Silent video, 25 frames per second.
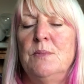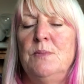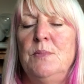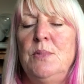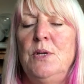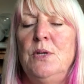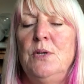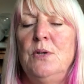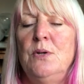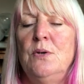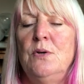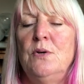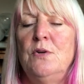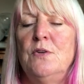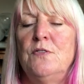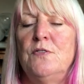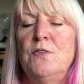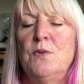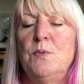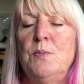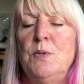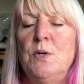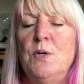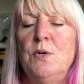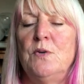
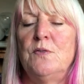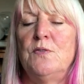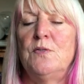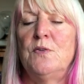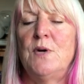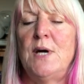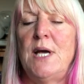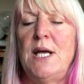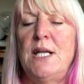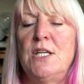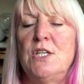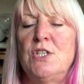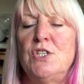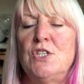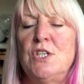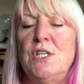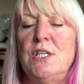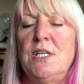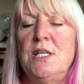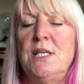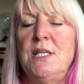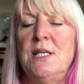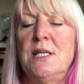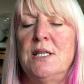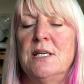Beautiful, beautiful
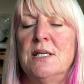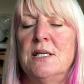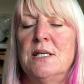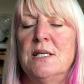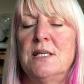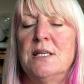energy.